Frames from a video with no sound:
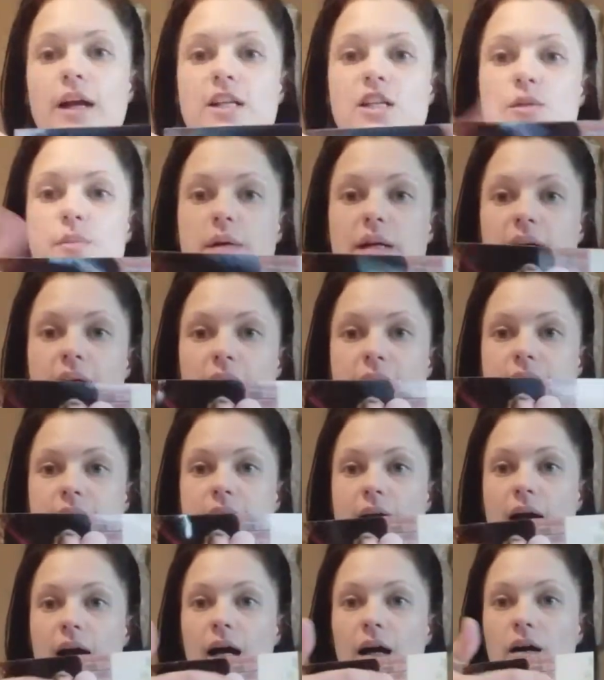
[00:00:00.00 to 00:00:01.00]
to be
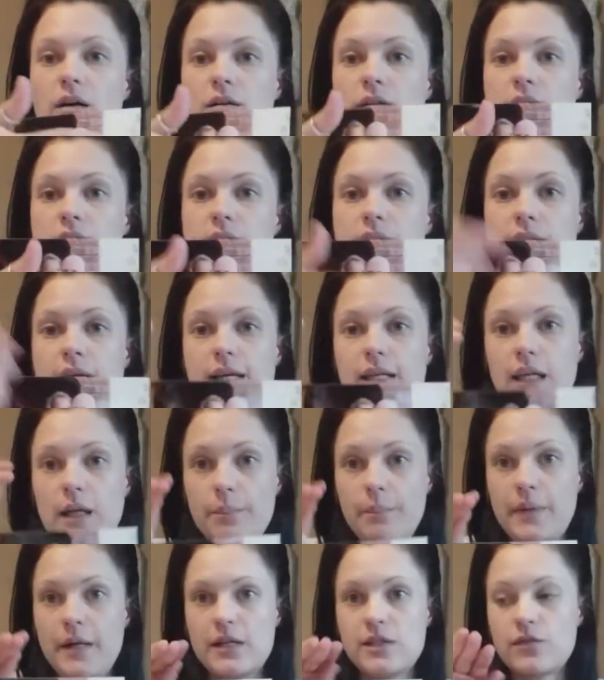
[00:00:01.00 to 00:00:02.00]
cutting out, taking a
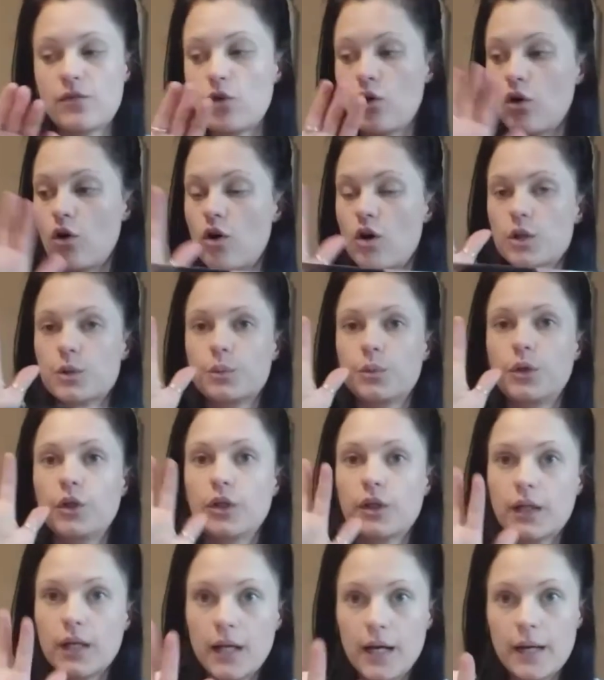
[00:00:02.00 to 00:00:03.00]
piece of her
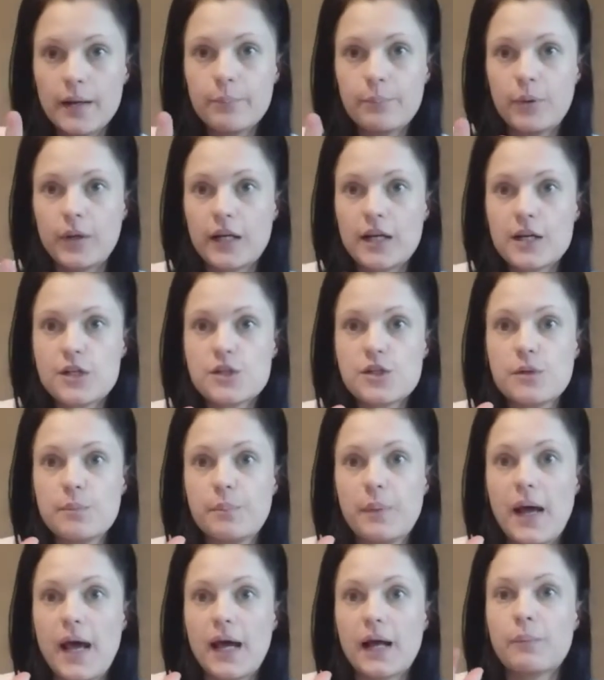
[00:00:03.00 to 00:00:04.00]
artwork, putting it to the
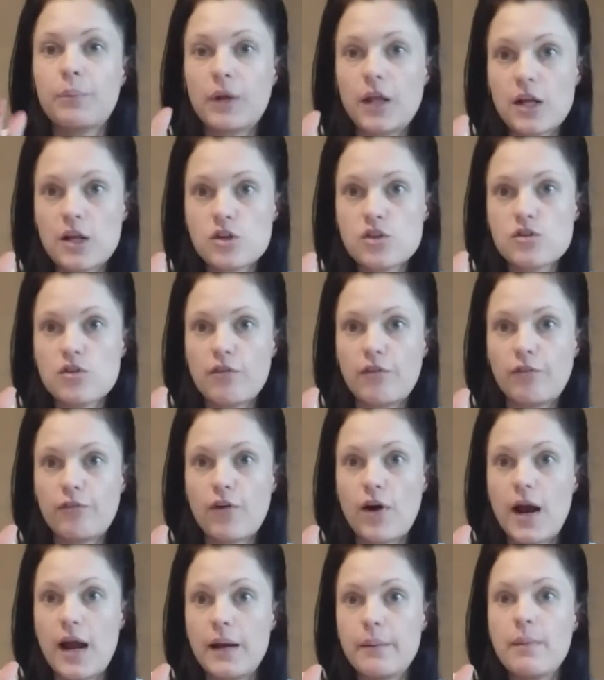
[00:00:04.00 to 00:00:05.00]
back, putting it into a
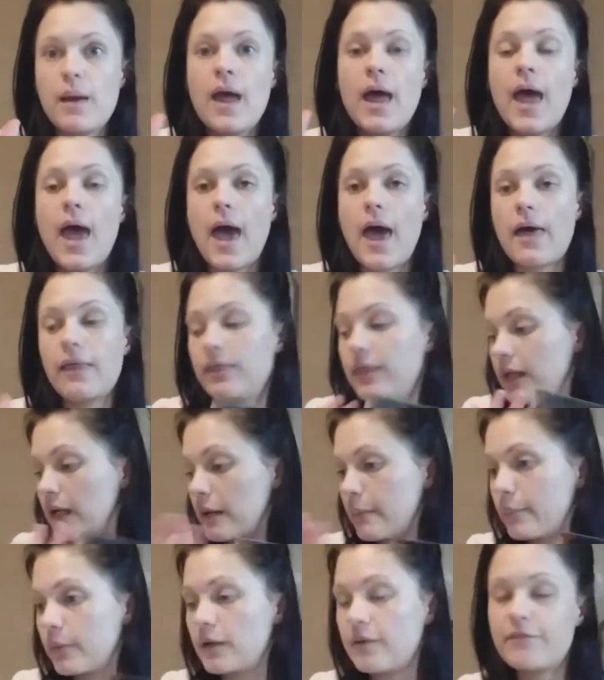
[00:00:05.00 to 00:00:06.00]
frame, and then
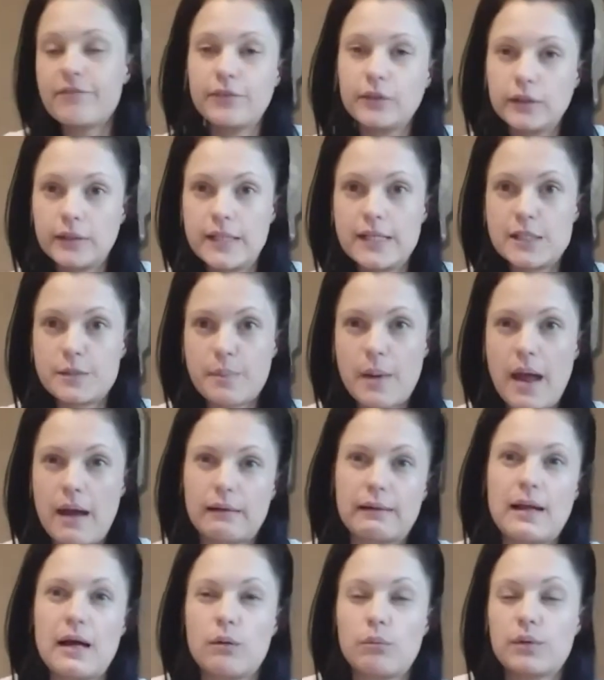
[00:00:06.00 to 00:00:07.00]
I'm going to fill his
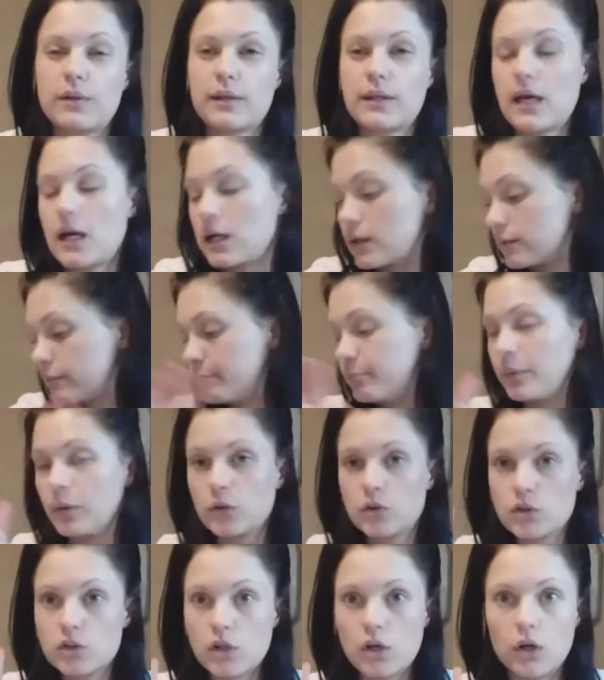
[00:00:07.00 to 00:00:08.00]
bag like with like
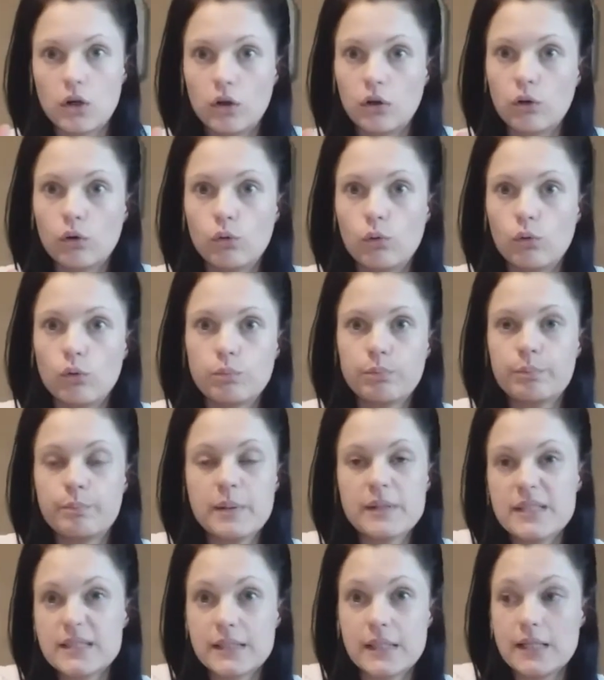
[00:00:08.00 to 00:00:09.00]
biltong or
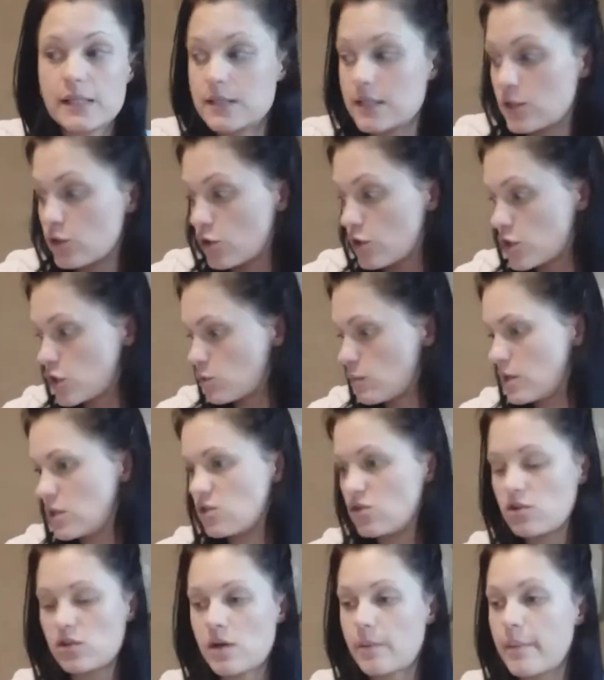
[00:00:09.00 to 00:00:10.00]
biscuits. He's got a sweet
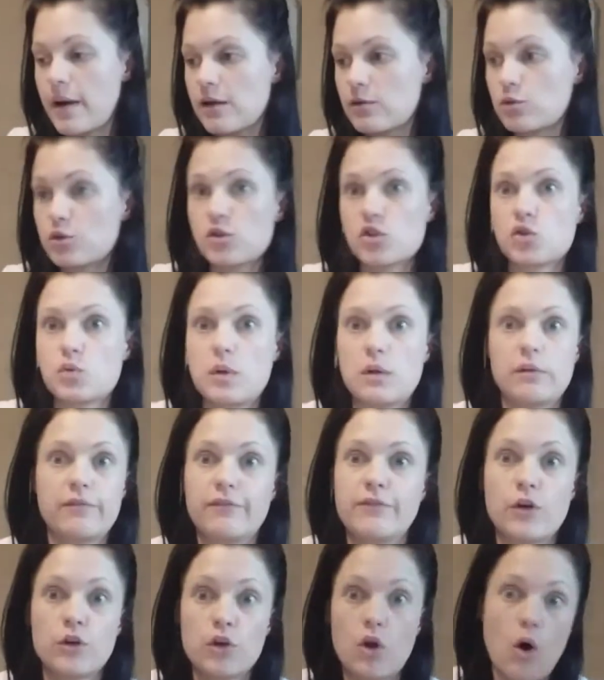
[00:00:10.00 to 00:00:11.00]
tooth, so I might as well just
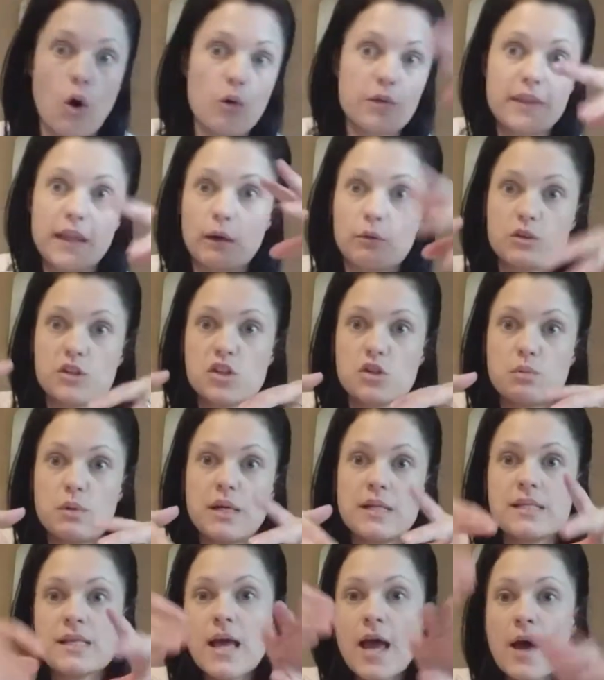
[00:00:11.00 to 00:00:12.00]
fill the whole thing with
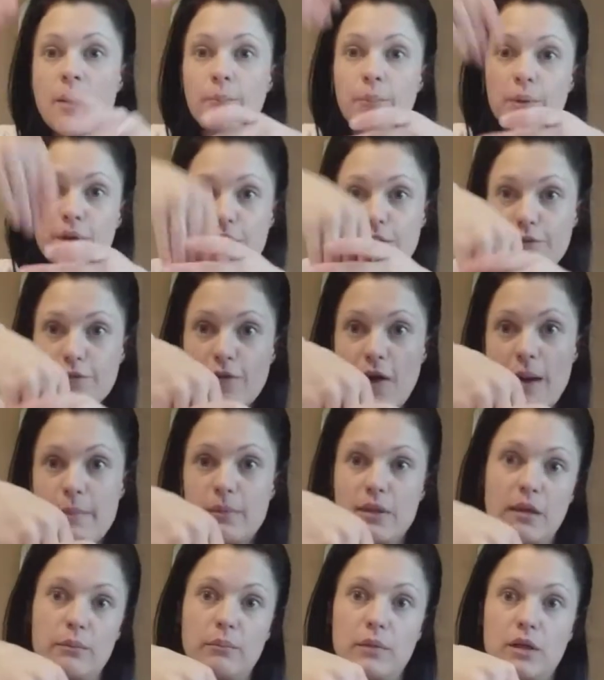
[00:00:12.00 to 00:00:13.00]
sweets, put the frame
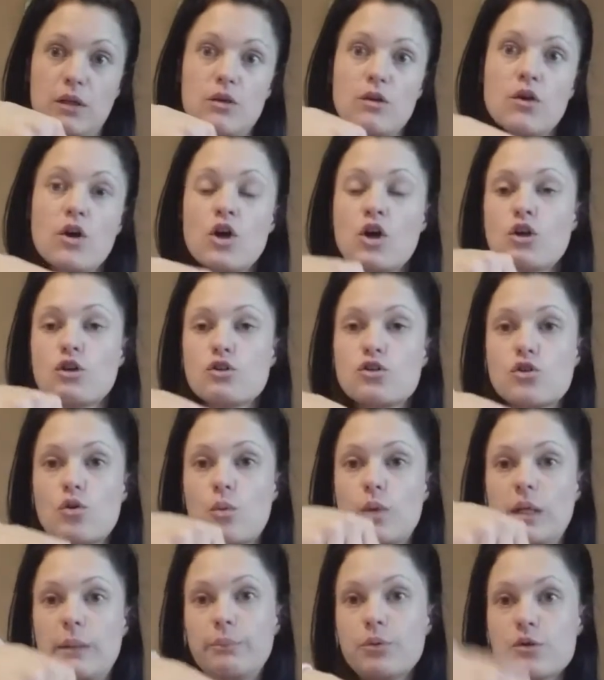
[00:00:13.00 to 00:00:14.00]
in the middle, so
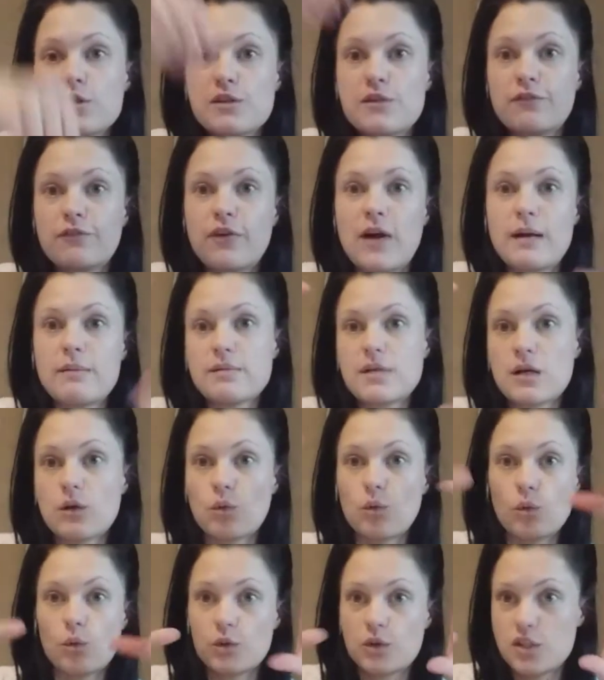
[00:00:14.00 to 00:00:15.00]
when he pulls the frames out,
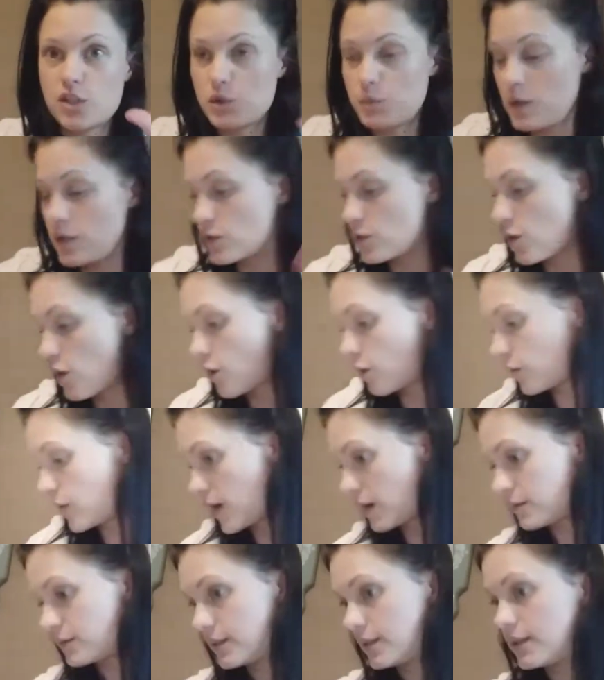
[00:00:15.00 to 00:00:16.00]
all the sweets are
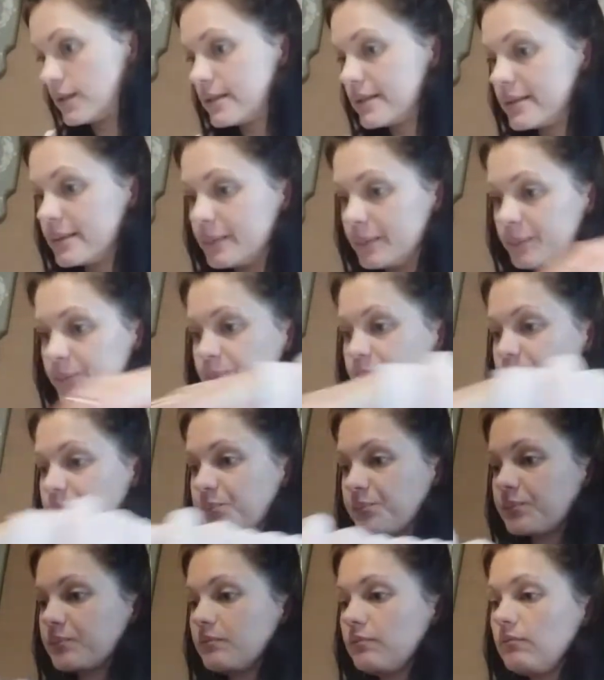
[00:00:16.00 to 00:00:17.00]
around it.
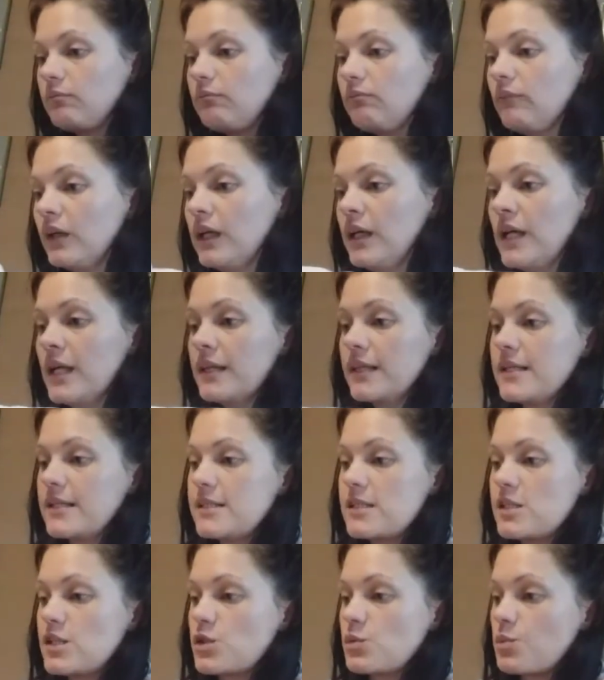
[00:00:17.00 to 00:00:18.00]
This is